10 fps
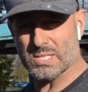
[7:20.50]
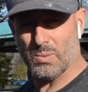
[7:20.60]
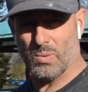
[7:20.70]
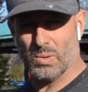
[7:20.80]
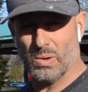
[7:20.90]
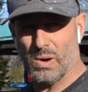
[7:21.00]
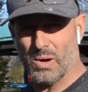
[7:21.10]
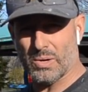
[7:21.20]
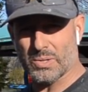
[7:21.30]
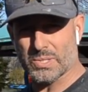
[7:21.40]
that were a little
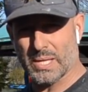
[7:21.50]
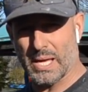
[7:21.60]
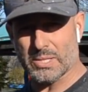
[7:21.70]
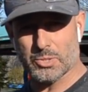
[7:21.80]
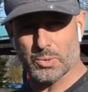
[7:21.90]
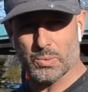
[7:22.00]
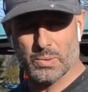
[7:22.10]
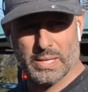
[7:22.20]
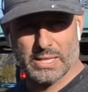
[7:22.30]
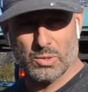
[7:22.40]
harder to get
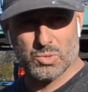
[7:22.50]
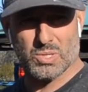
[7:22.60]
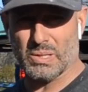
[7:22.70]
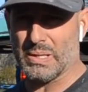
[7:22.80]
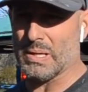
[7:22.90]
those cleaned